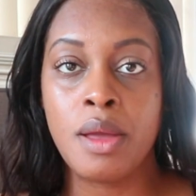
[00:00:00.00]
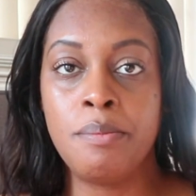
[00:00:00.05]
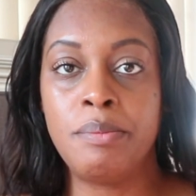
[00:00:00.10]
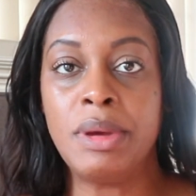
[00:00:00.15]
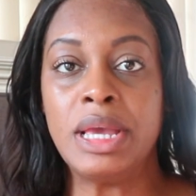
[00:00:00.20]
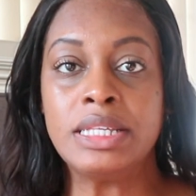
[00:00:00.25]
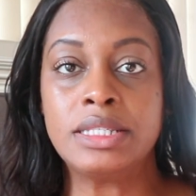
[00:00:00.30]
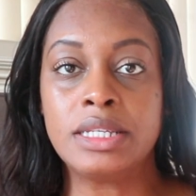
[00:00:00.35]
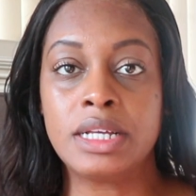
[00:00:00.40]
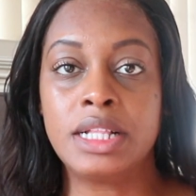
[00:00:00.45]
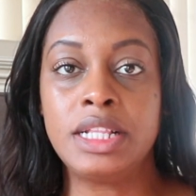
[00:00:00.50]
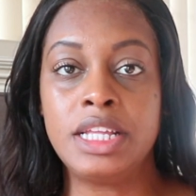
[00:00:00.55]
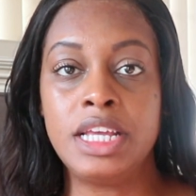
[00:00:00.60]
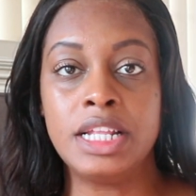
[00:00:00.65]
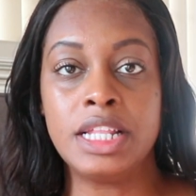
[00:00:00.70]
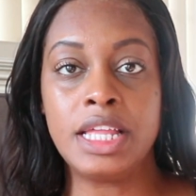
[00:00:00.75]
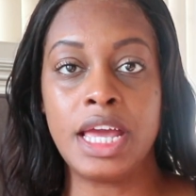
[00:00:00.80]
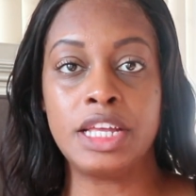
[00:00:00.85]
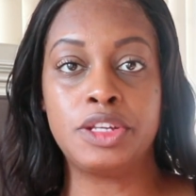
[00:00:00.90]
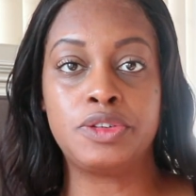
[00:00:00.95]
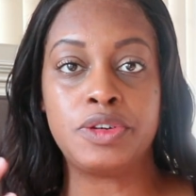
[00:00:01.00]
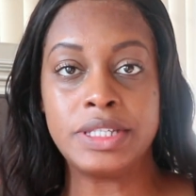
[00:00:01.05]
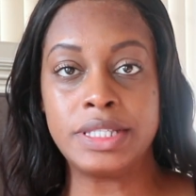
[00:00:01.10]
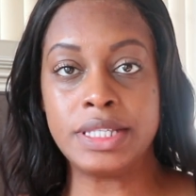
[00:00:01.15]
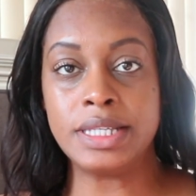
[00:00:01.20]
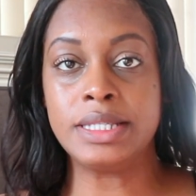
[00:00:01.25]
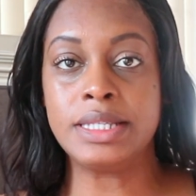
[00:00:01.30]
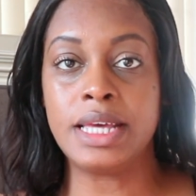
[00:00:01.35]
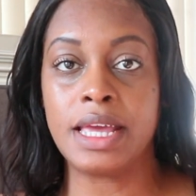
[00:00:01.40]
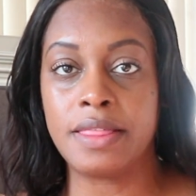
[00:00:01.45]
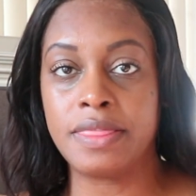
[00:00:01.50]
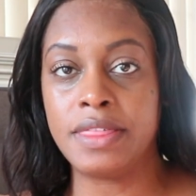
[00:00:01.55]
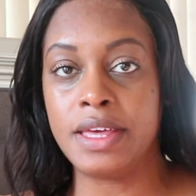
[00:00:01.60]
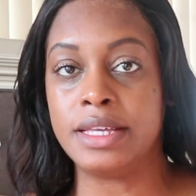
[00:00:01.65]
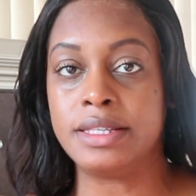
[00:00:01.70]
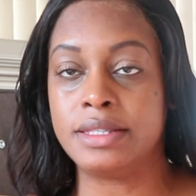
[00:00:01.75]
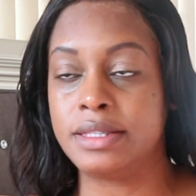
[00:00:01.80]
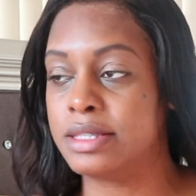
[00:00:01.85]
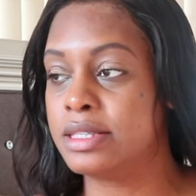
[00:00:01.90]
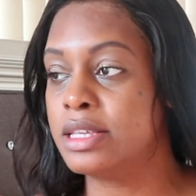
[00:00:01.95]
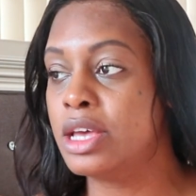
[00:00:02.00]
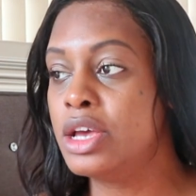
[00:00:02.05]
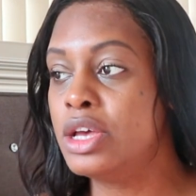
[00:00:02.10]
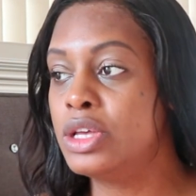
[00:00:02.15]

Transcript: basically like dresses like this.